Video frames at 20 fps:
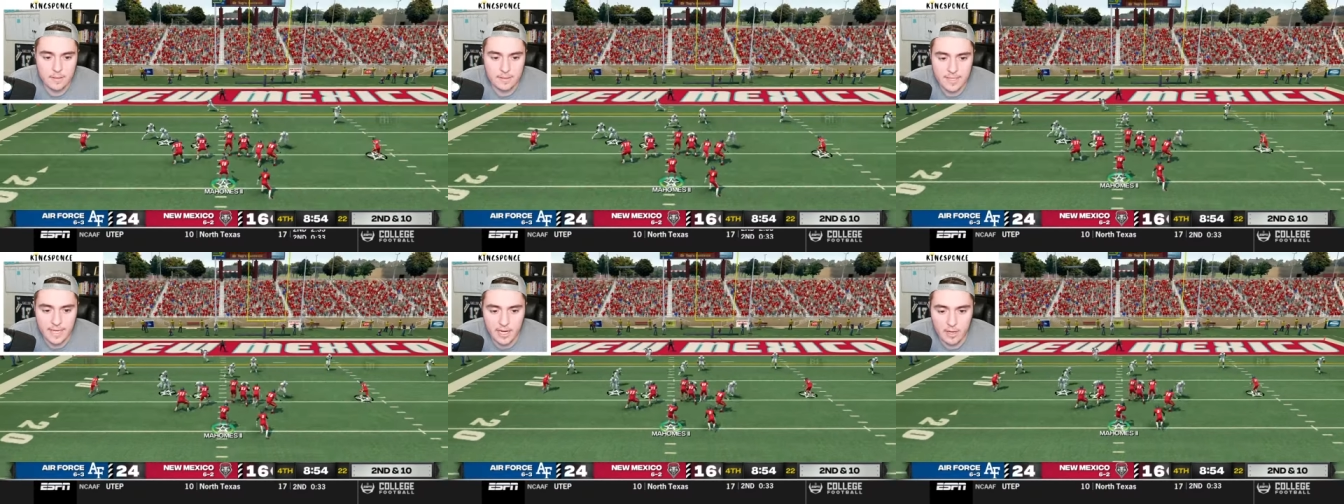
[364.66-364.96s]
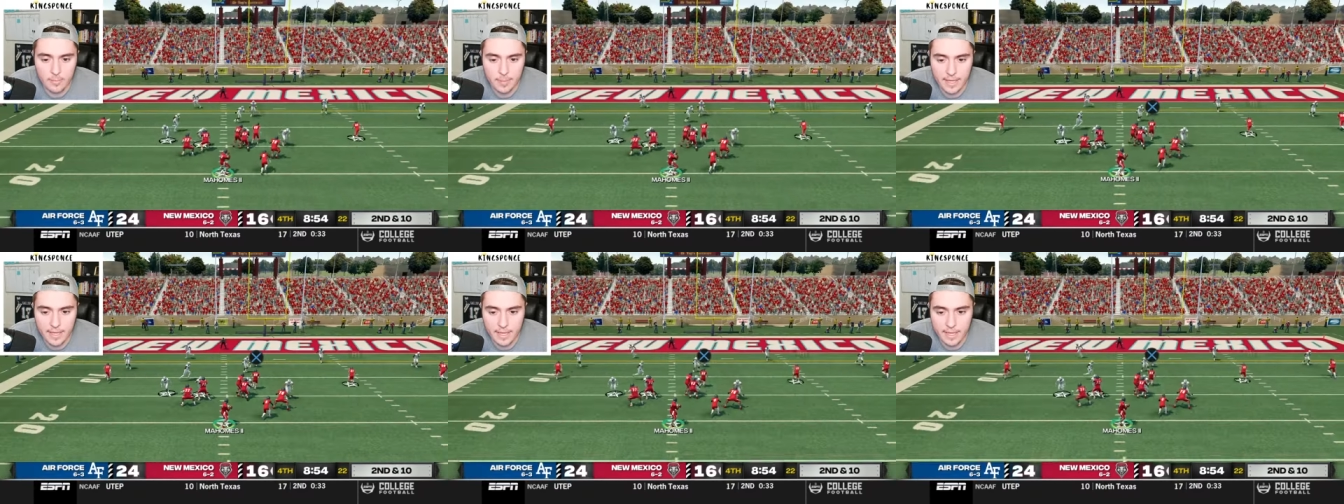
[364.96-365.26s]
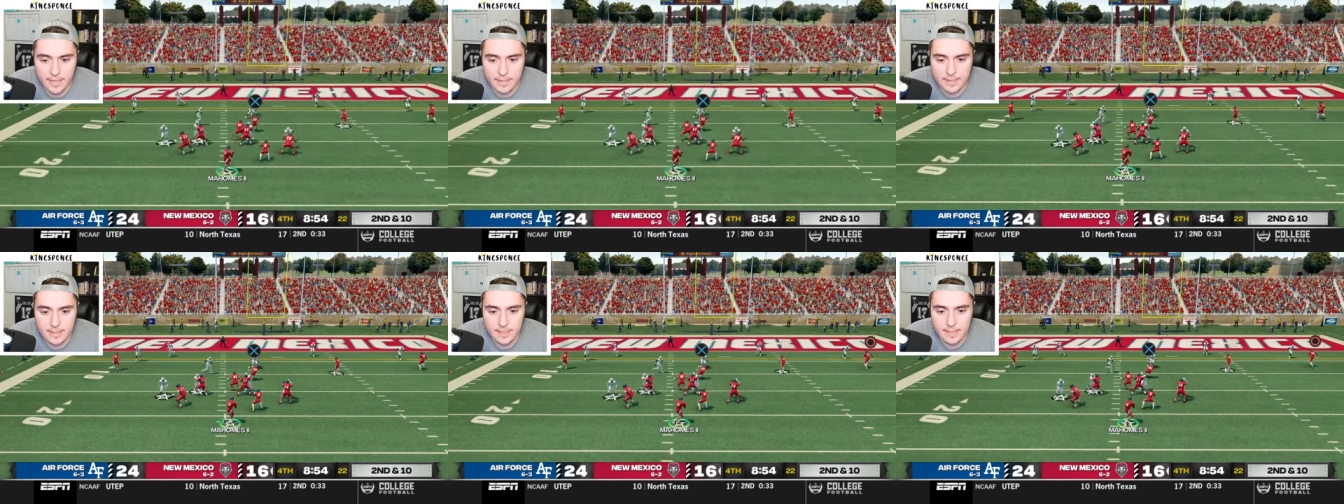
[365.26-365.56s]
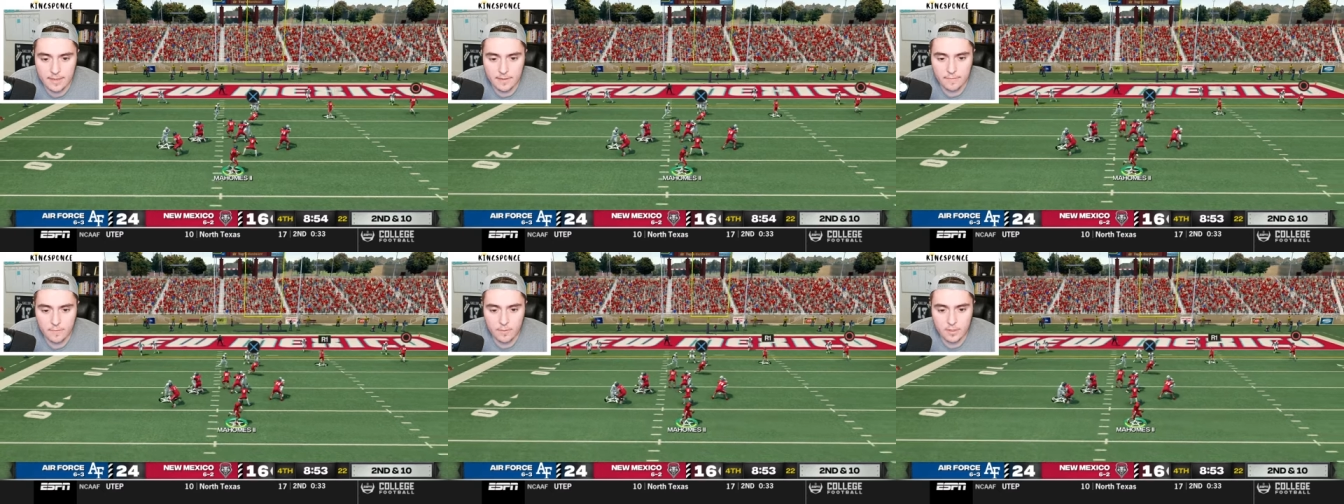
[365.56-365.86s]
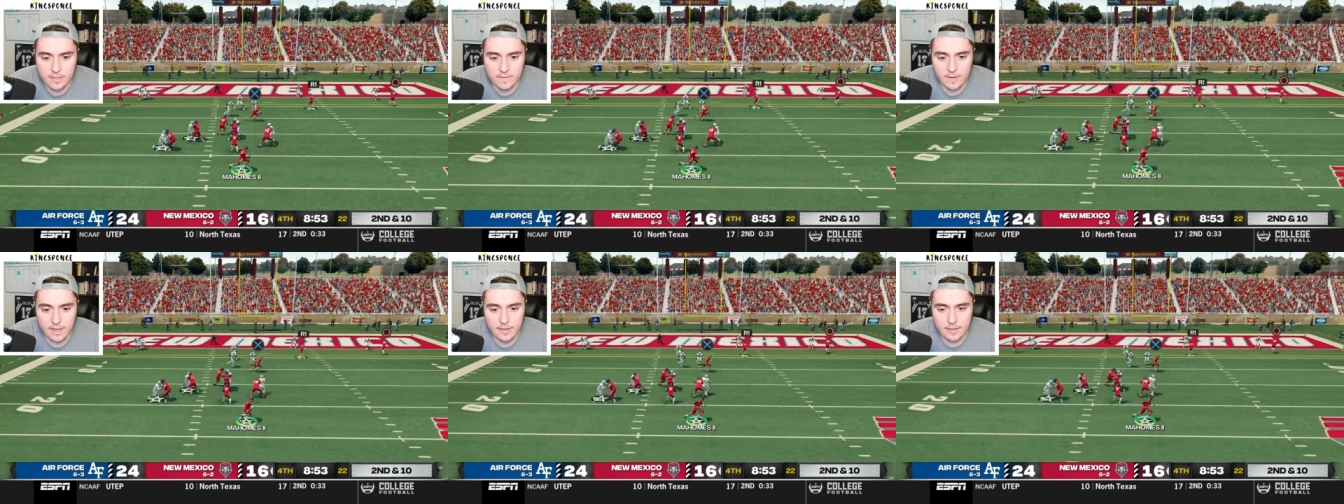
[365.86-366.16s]
Down by eight to the Air
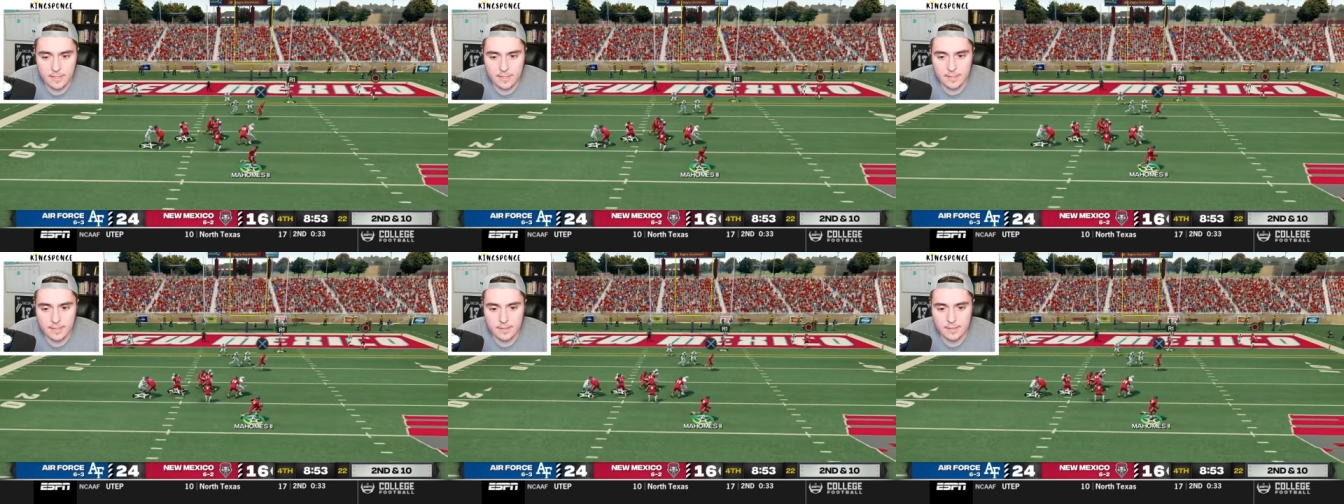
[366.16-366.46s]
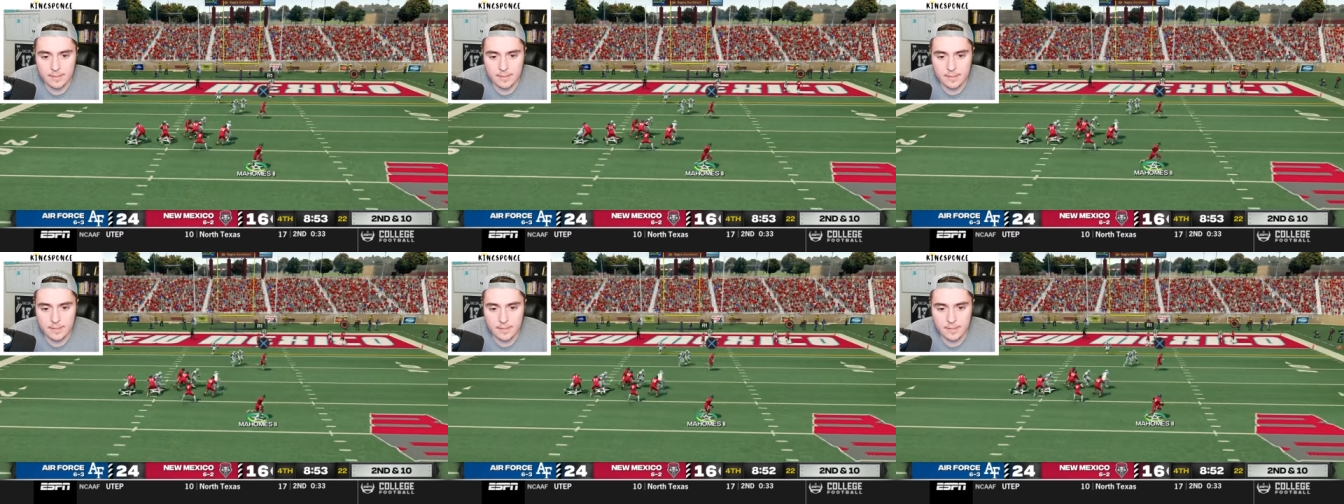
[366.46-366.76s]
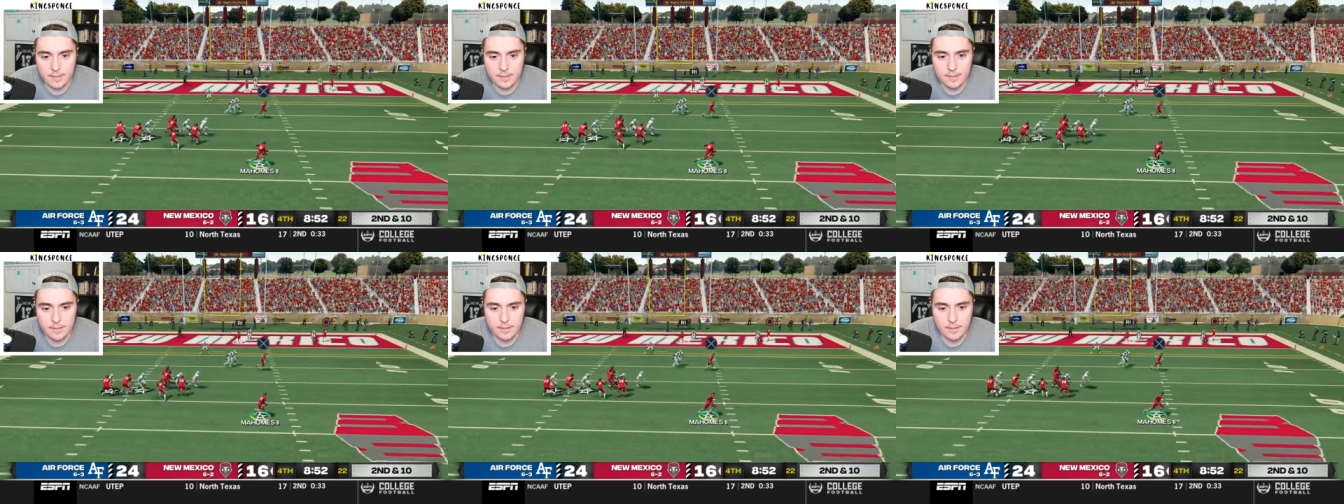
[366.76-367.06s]
Force Falcons.